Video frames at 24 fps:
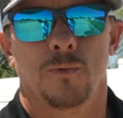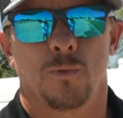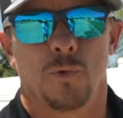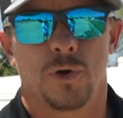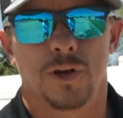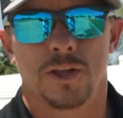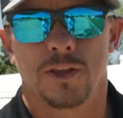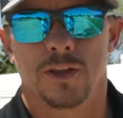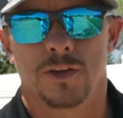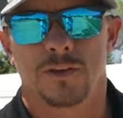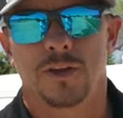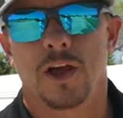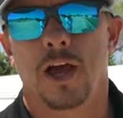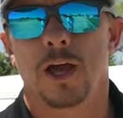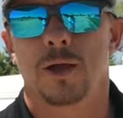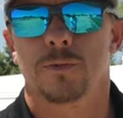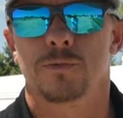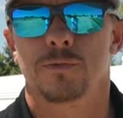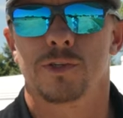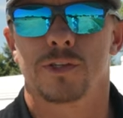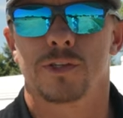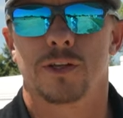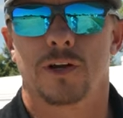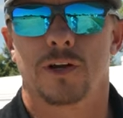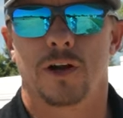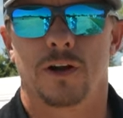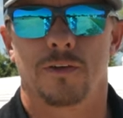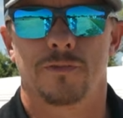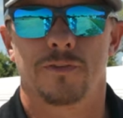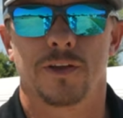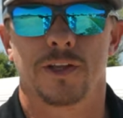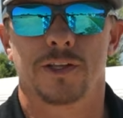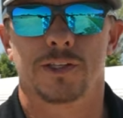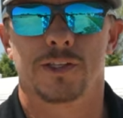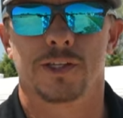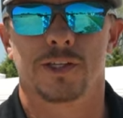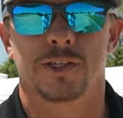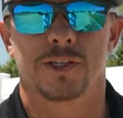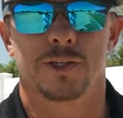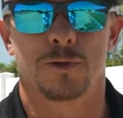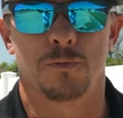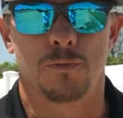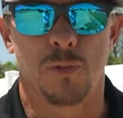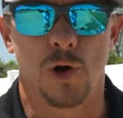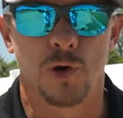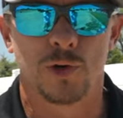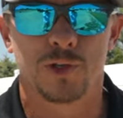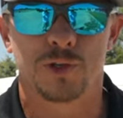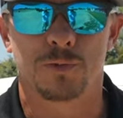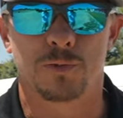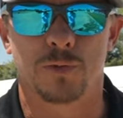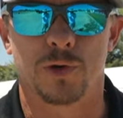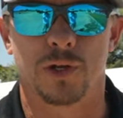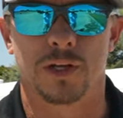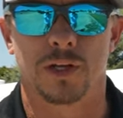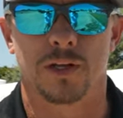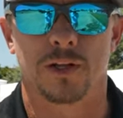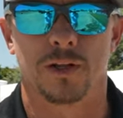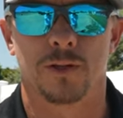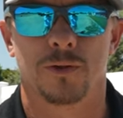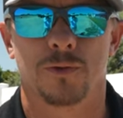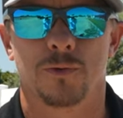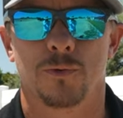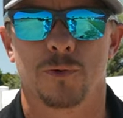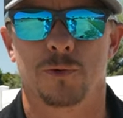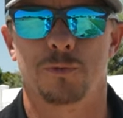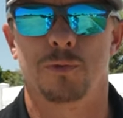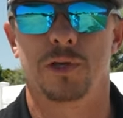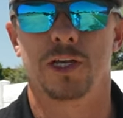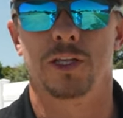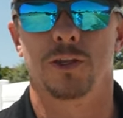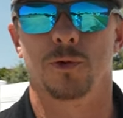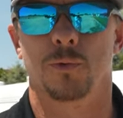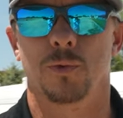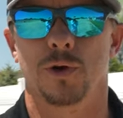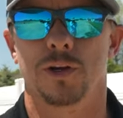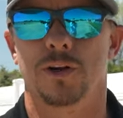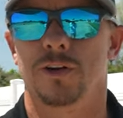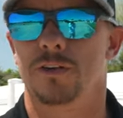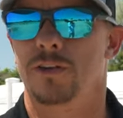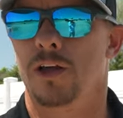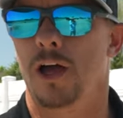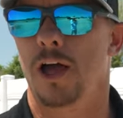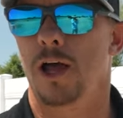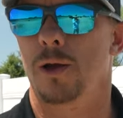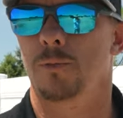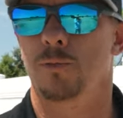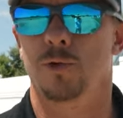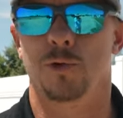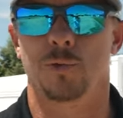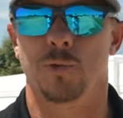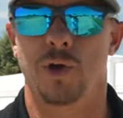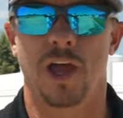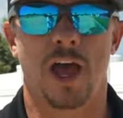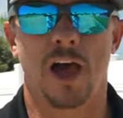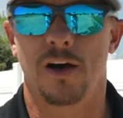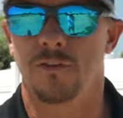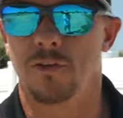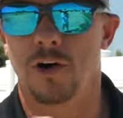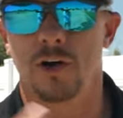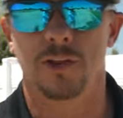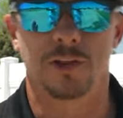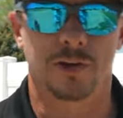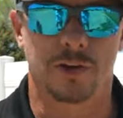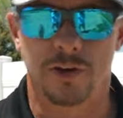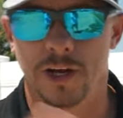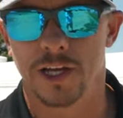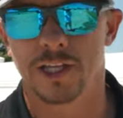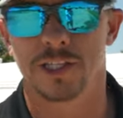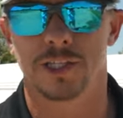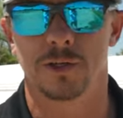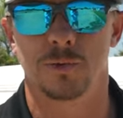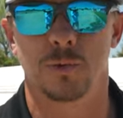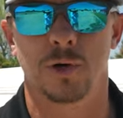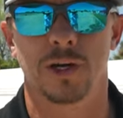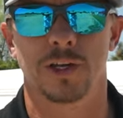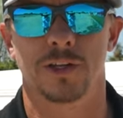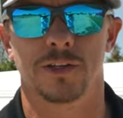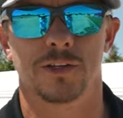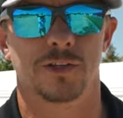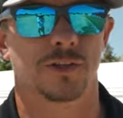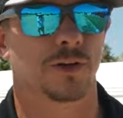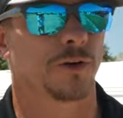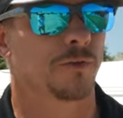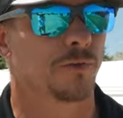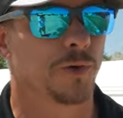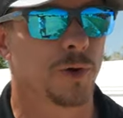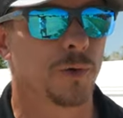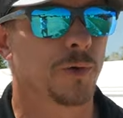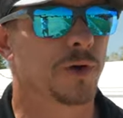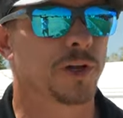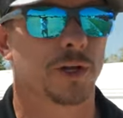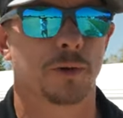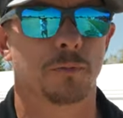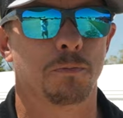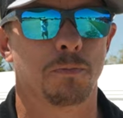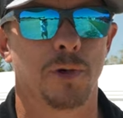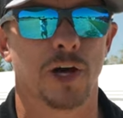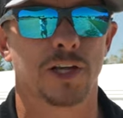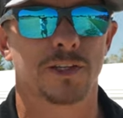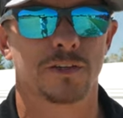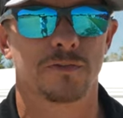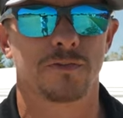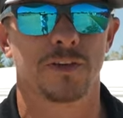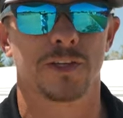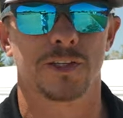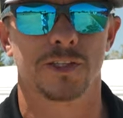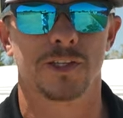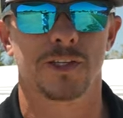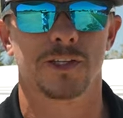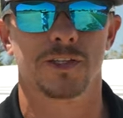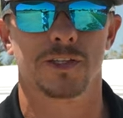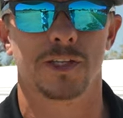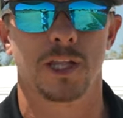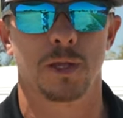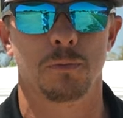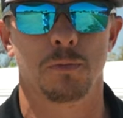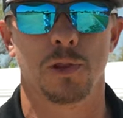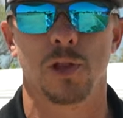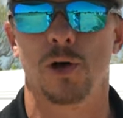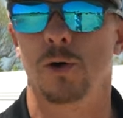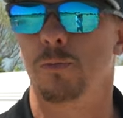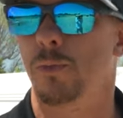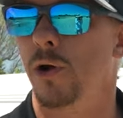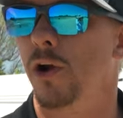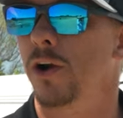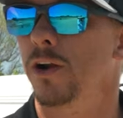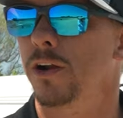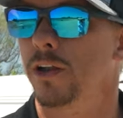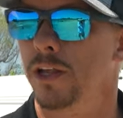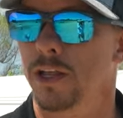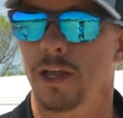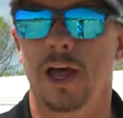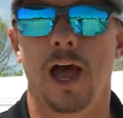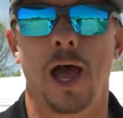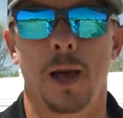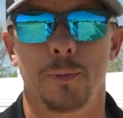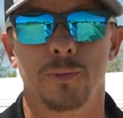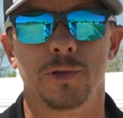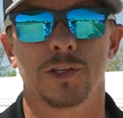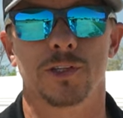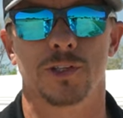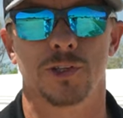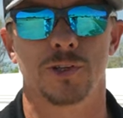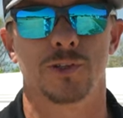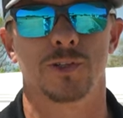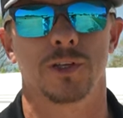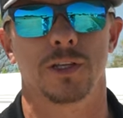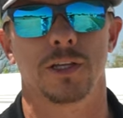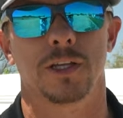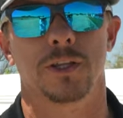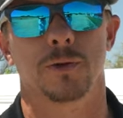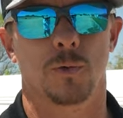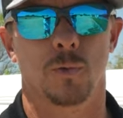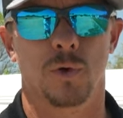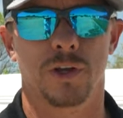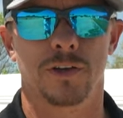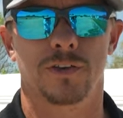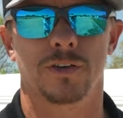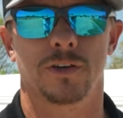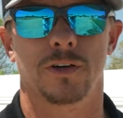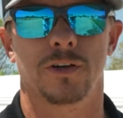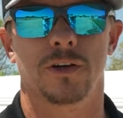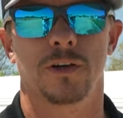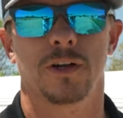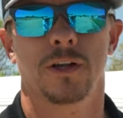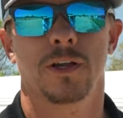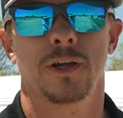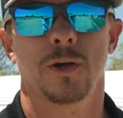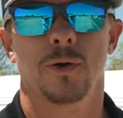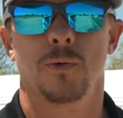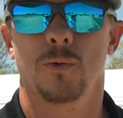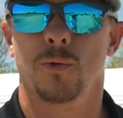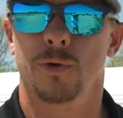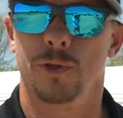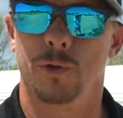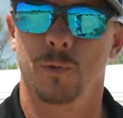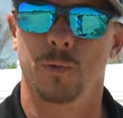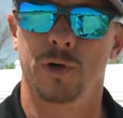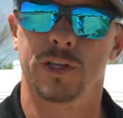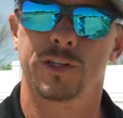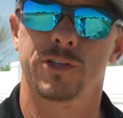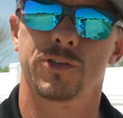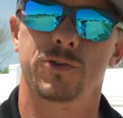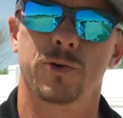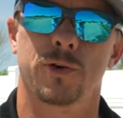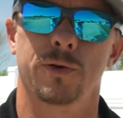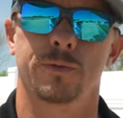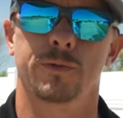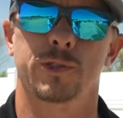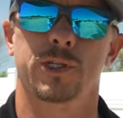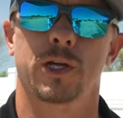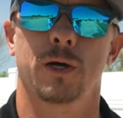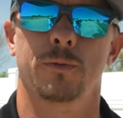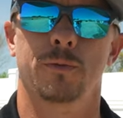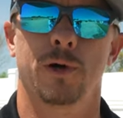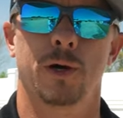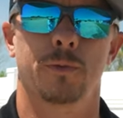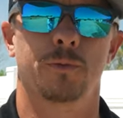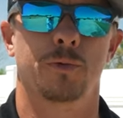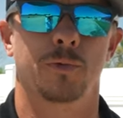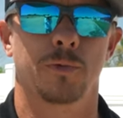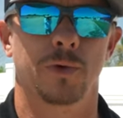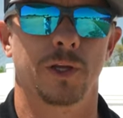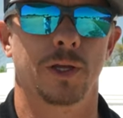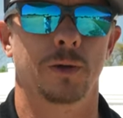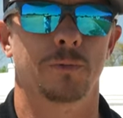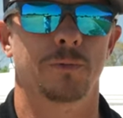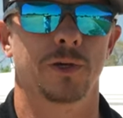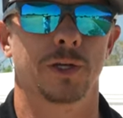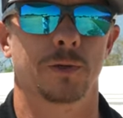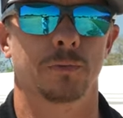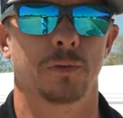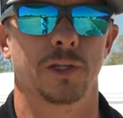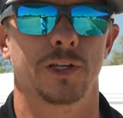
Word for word: one of the times that our fence is the most brittle would be in the wintertime when we have all the crazy winds. So if we were gonna bust fences and they blow apart, it happens usually in the winter when the windstorms come up and we get big